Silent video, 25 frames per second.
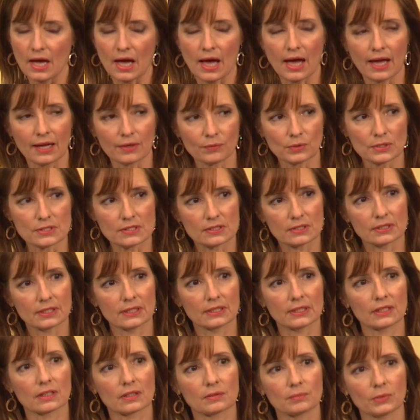I was
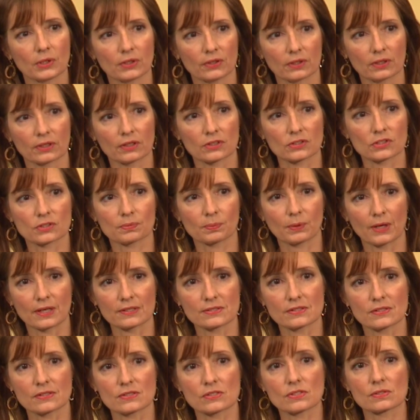leading American
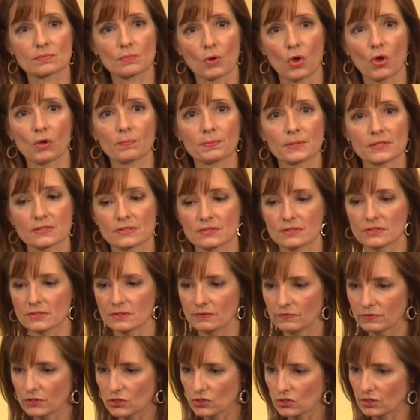Express's small business
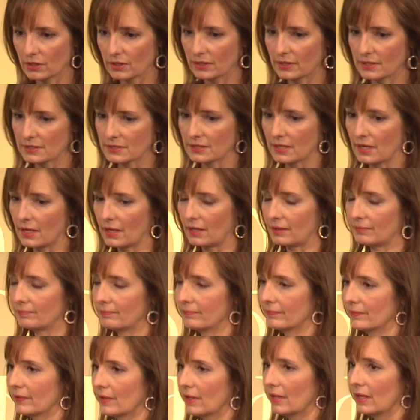division at the time,
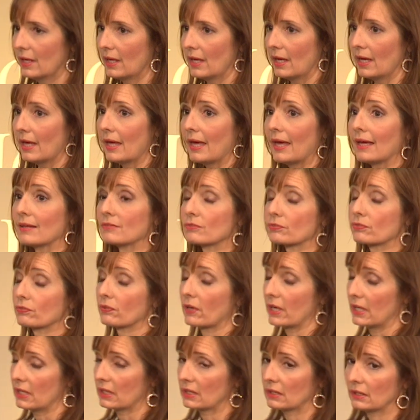and
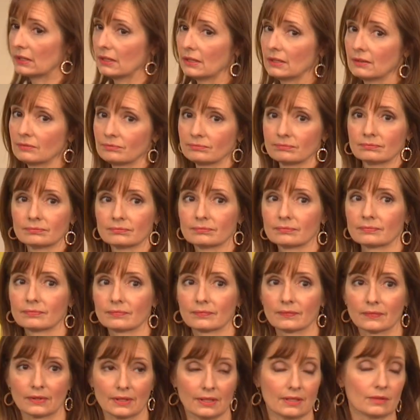frankly,
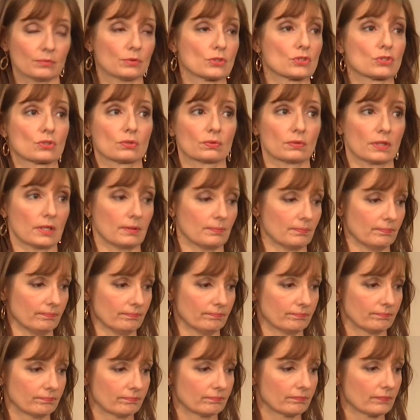it was grim.
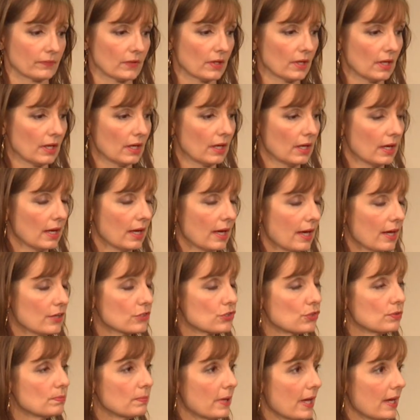
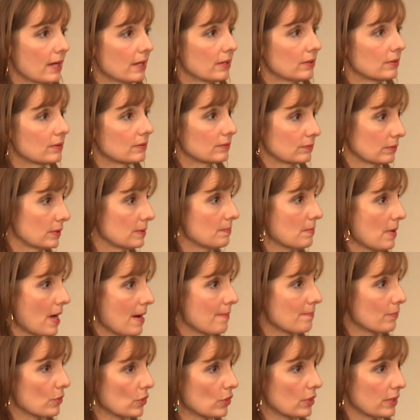As you may
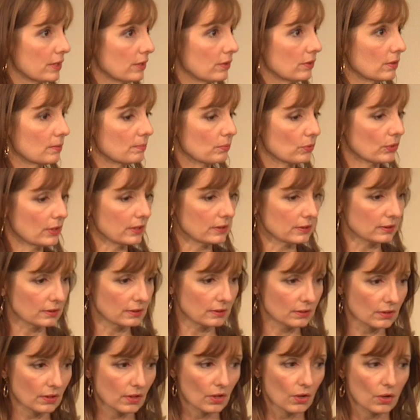remember, here in
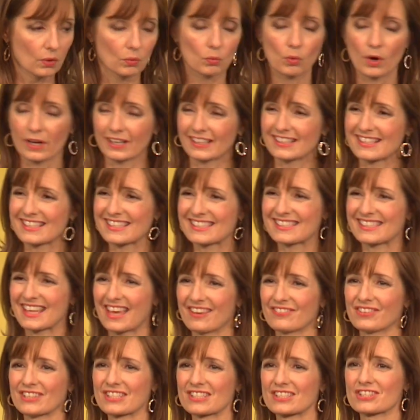Britain, 1 in
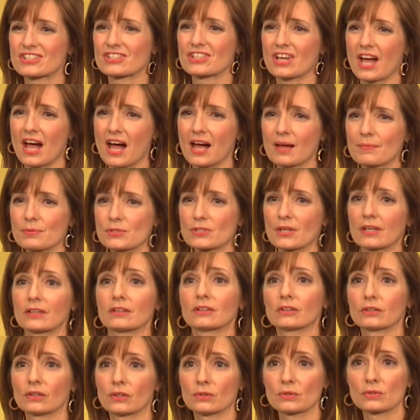7 shops had
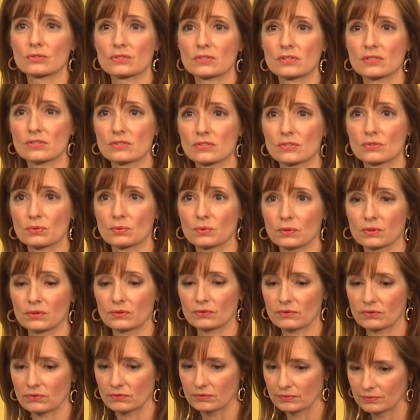closed its
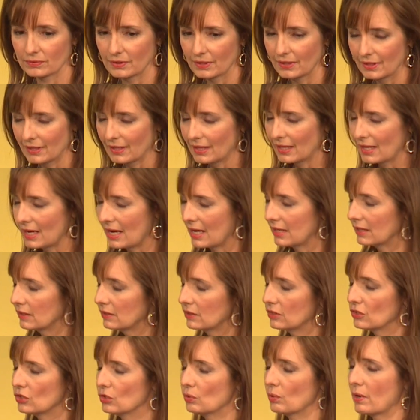doors. And in
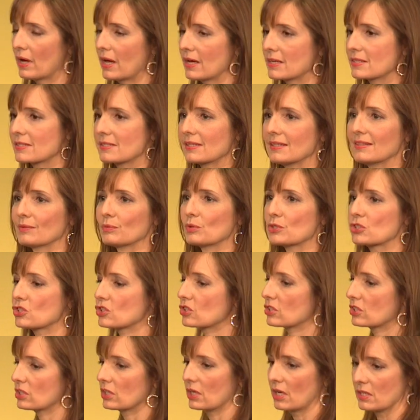the US, it
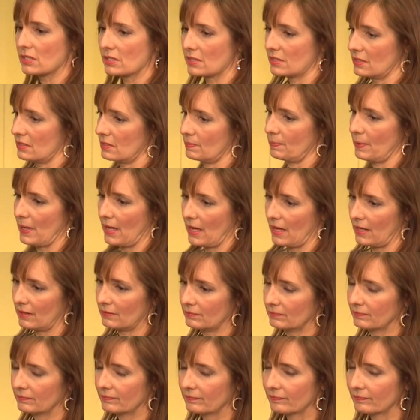was just as bad.